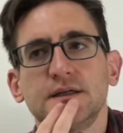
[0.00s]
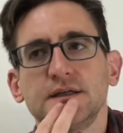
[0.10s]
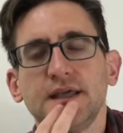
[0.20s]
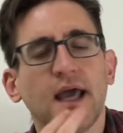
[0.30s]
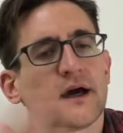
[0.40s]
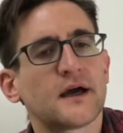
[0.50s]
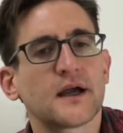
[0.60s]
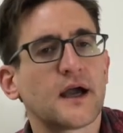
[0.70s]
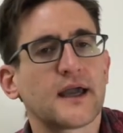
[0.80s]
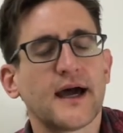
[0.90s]
Yeah,
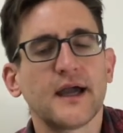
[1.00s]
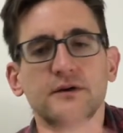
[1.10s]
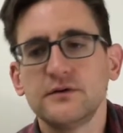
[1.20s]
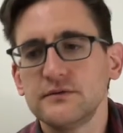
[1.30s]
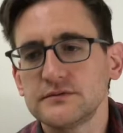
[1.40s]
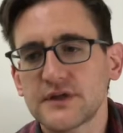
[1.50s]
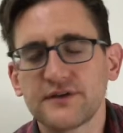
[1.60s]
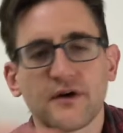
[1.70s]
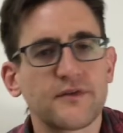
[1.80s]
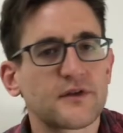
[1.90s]
a guy who
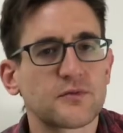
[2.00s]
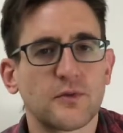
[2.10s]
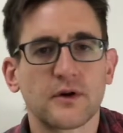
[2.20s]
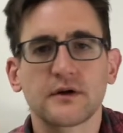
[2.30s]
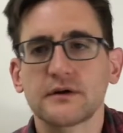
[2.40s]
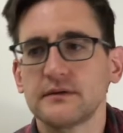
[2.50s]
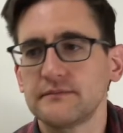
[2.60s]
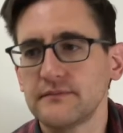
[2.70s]
does all this work,